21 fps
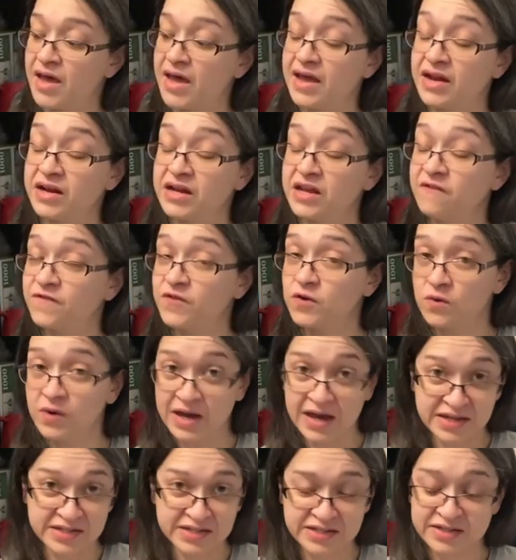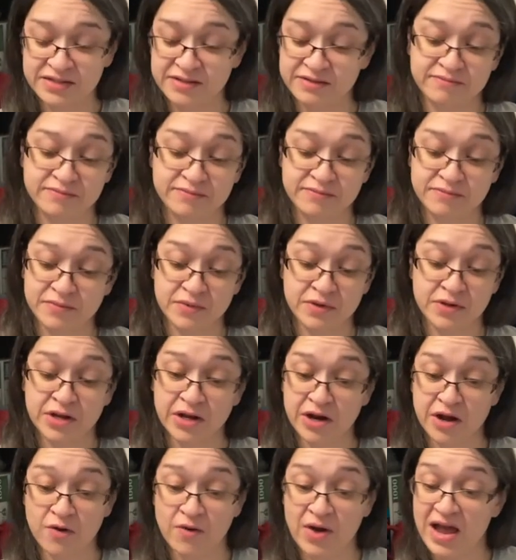And if you guys, you
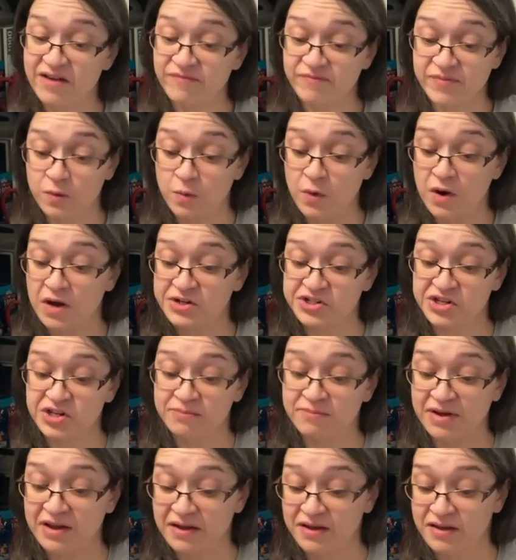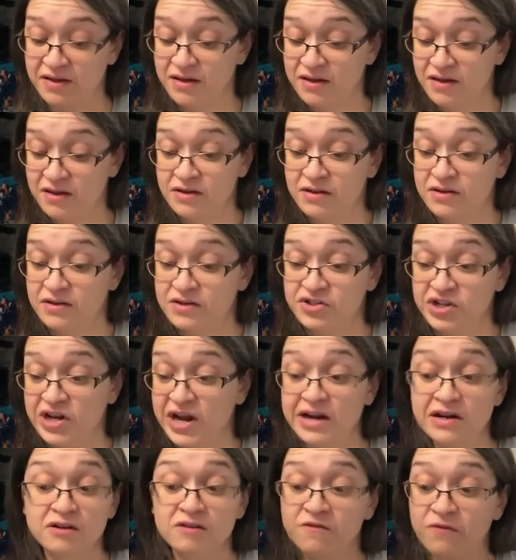know, have been watching my
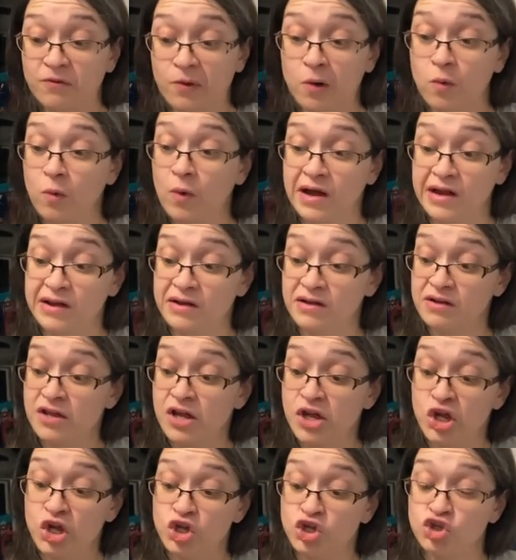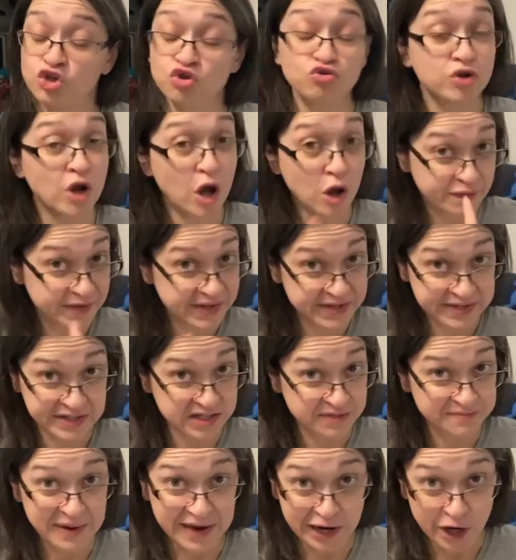channel for a while, you know this
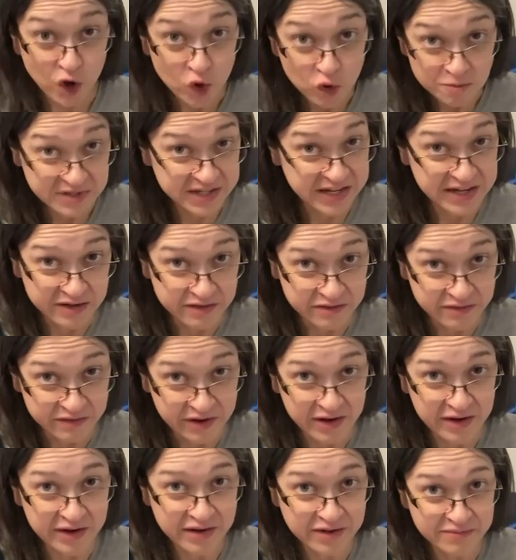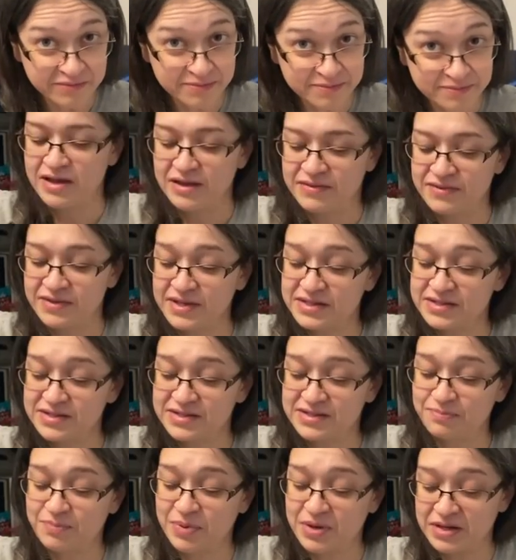is my hometown, right?
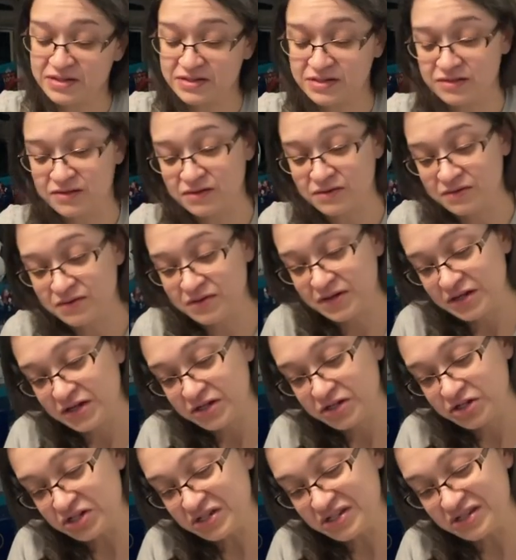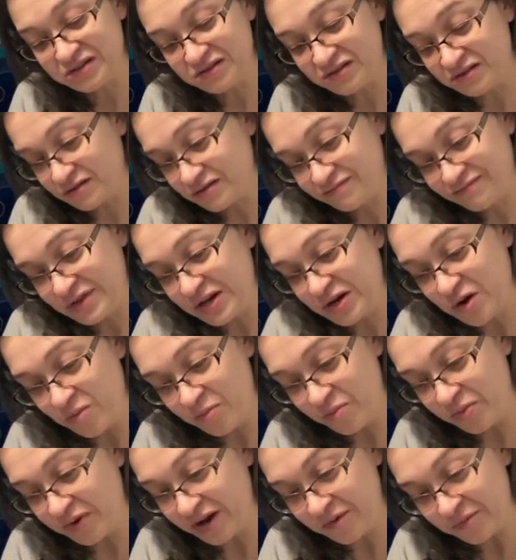This puzzle just, you know,
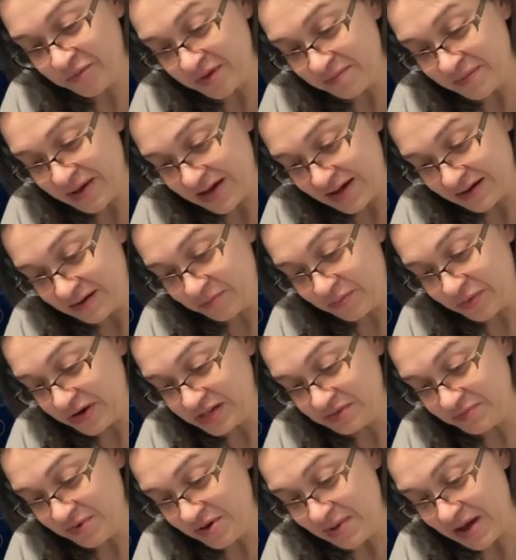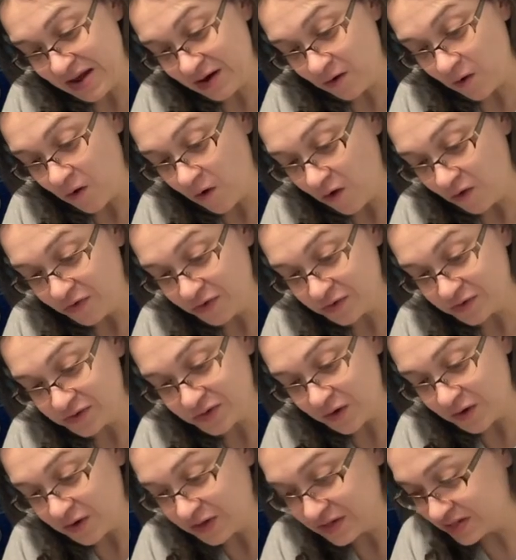brings me back all those
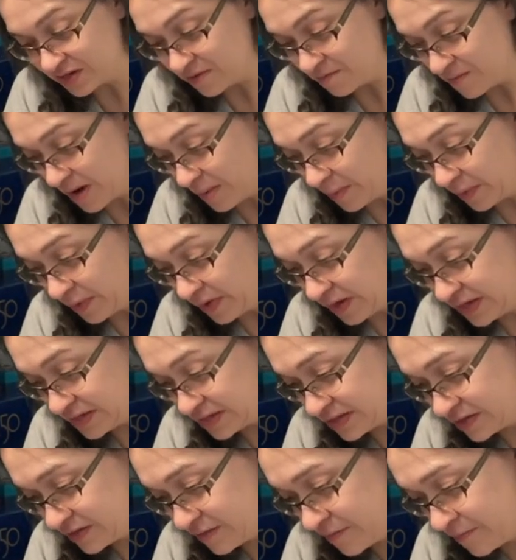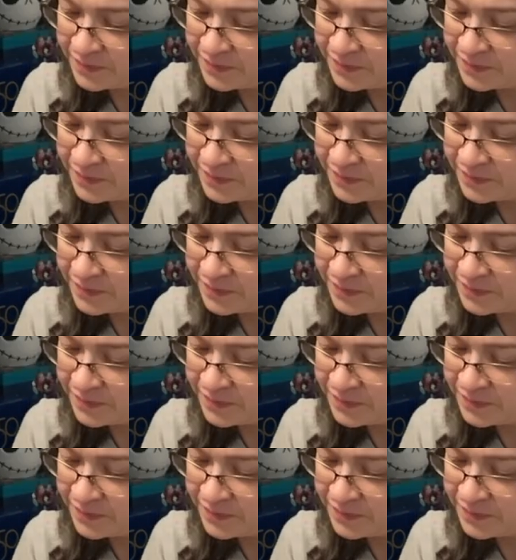awesome memories.